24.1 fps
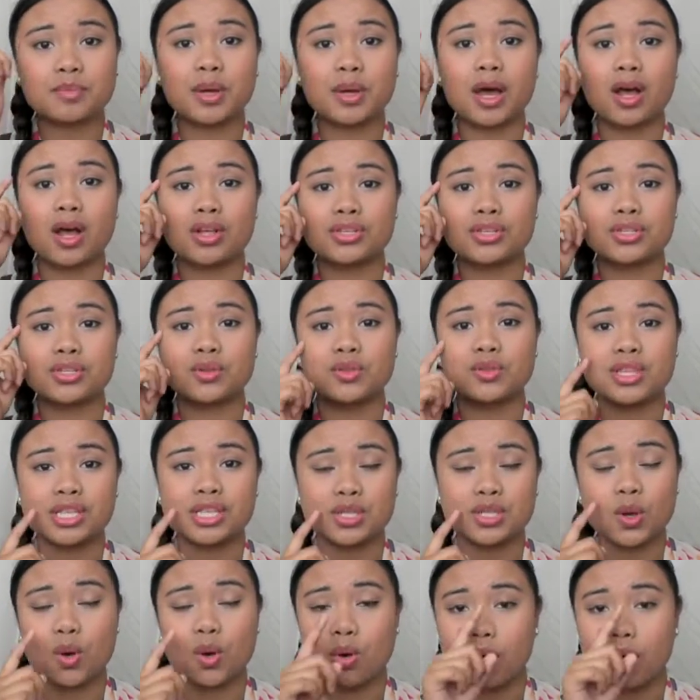but also
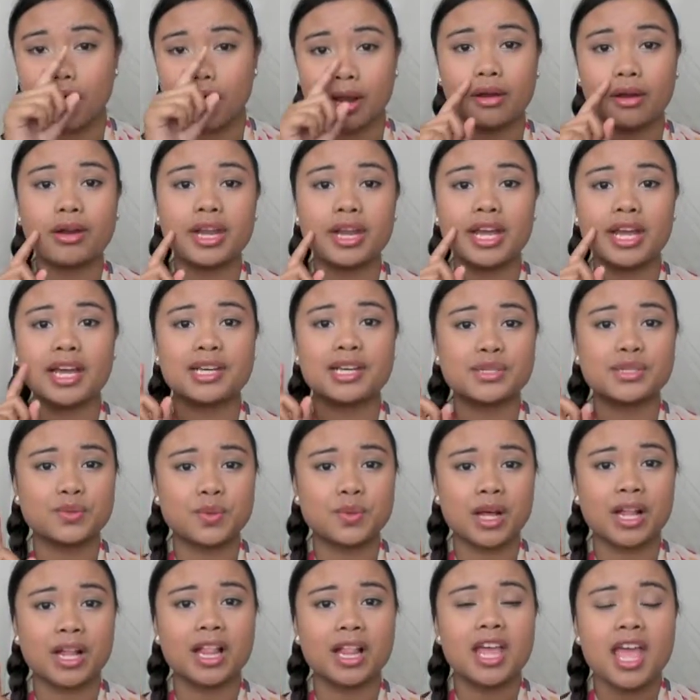this whole area as
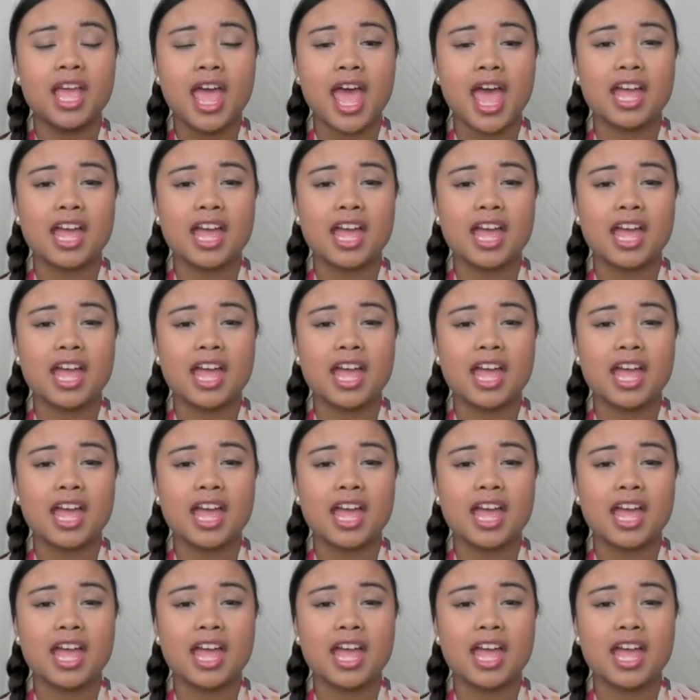well.